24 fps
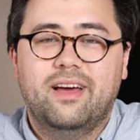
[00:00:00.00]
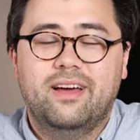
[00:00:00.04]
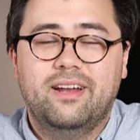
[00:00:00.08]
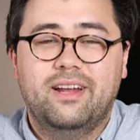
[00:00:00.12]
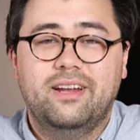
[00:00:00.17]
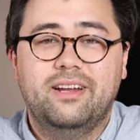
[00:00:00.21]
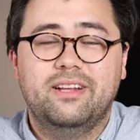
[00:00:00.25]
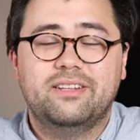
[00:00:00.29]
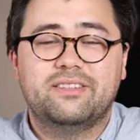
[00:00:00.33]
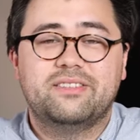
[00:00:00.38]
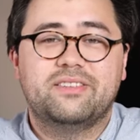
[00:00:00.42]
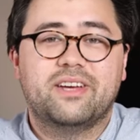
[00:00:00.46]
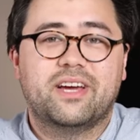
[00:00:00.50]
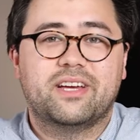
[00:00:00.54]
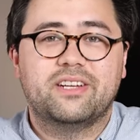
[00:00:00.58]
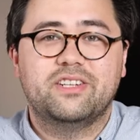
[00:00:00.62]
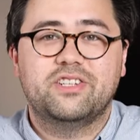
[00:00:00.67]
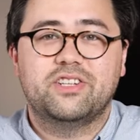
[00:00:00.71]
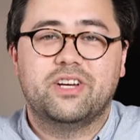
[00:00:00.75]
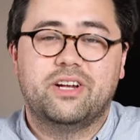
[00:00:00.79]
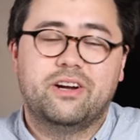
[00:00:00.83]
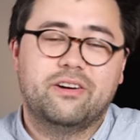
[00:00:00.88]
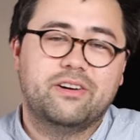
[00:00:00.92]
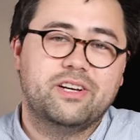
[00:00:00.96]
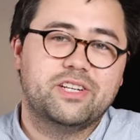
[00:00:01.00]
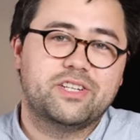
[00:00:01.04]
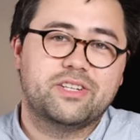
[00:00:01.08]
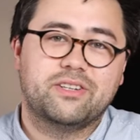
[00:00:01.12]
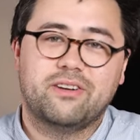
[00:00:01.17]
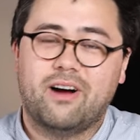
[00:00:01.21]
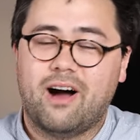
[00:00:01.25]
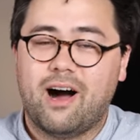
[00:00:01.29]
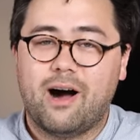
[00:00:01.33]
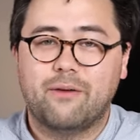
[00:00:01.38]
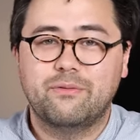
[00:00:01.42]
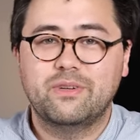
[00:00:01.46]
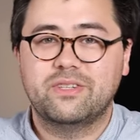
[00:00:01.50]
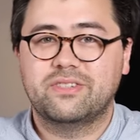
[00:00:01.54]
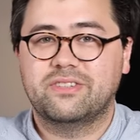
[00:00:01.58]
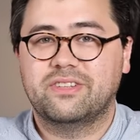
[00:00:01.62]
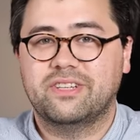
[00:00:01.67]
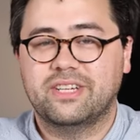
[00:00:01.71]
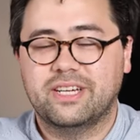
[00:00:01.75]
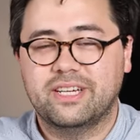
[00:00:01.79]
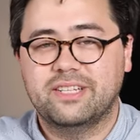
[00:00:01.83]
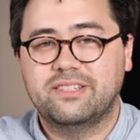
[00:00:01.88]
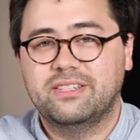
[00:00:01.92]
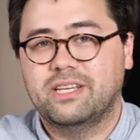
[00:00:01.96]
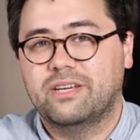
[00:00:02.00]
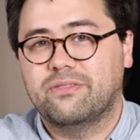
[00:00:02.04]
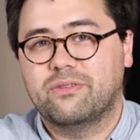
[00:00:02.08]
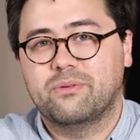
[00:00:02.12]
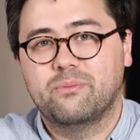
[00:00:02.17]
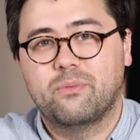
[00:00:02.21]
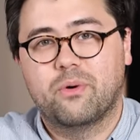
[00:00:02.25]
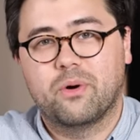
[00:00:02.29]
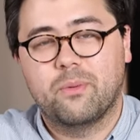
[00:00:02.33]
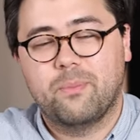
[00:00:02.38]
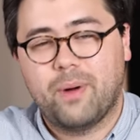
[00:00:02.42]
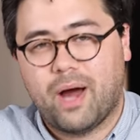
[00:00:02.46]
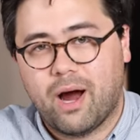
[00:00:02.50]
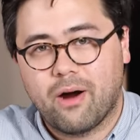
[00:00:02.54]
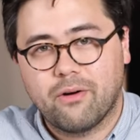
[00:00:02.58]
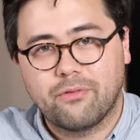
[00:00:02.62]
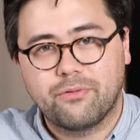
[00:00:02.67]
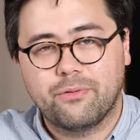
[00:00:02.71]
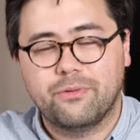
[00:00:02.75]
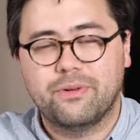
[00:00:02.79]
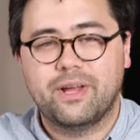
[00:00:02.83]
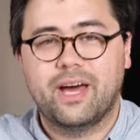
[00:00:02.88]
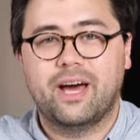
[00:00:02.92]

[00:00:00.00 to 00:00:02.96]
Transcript: And in its second generation, obviously it's even more powerful